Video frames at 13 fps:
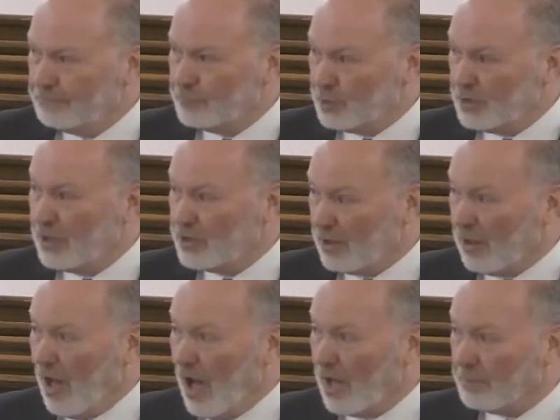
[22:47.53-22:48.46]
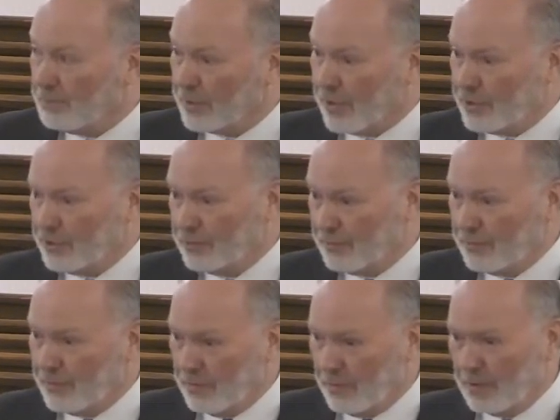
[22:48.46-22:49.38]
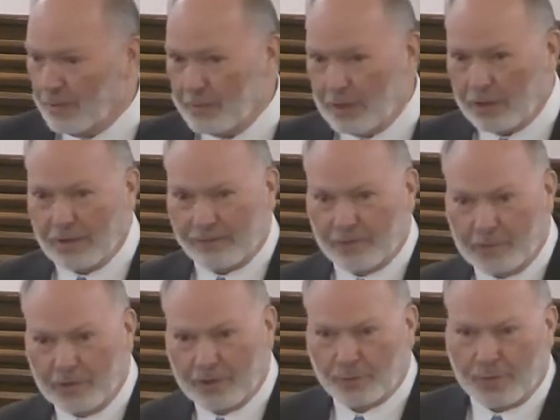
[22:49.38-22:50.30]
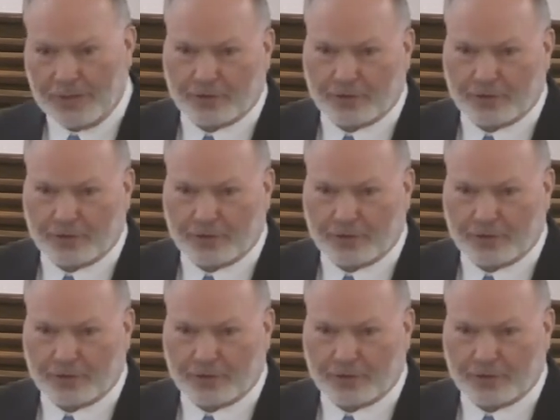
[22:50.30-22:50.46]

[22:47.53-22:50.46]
change it a lot because you, oh, I'm not comfortable this way.